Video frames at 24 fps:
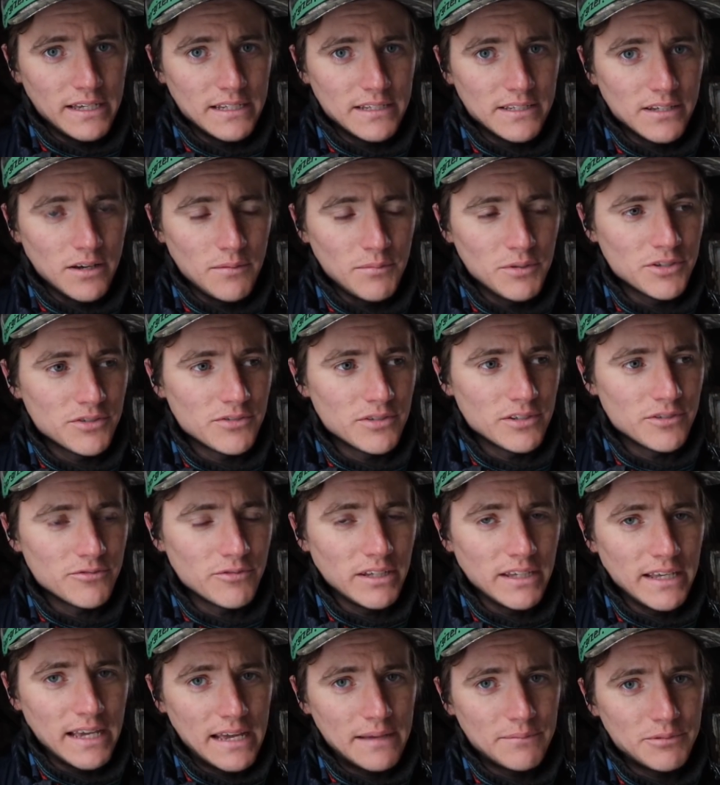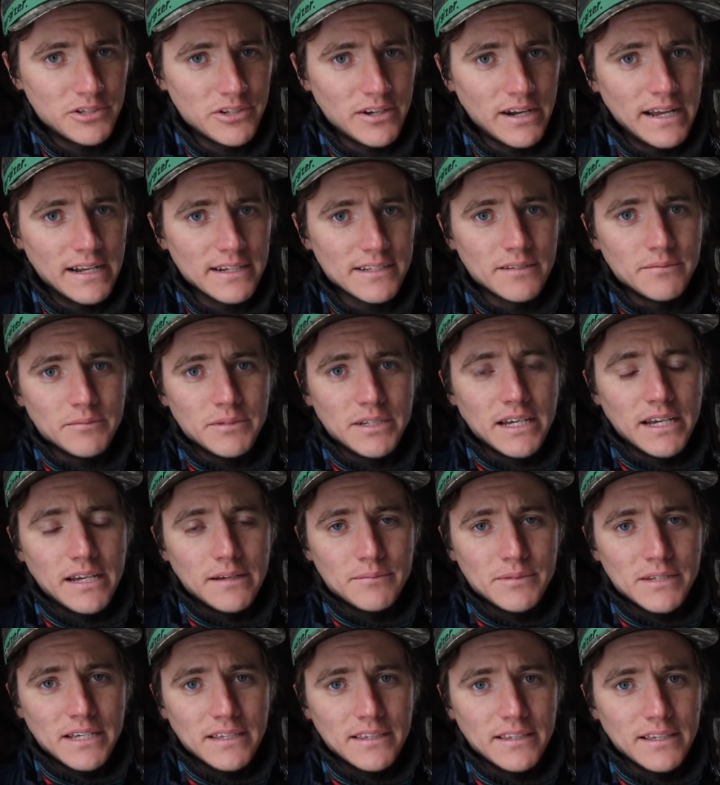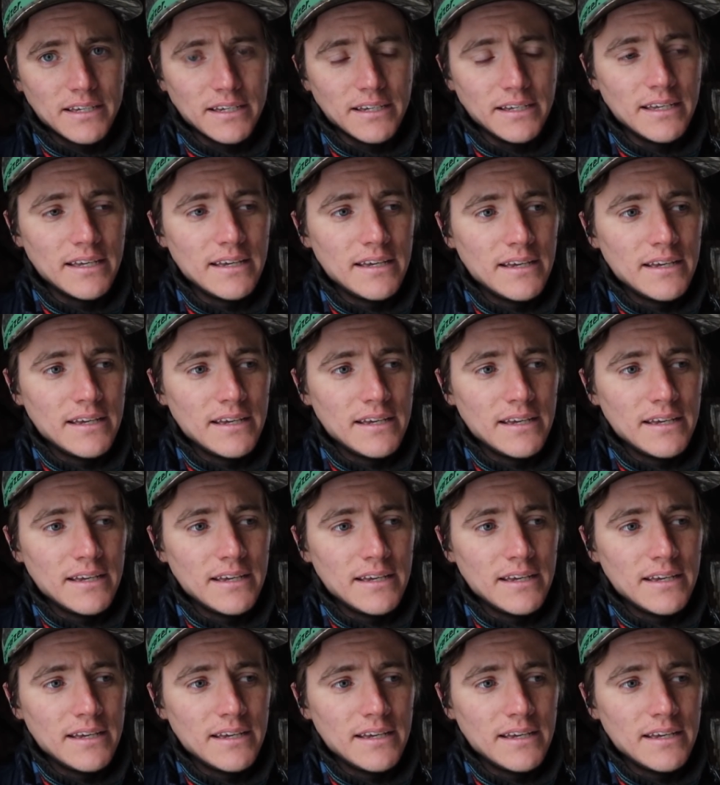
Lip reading: It's really abstract sometimes, I think.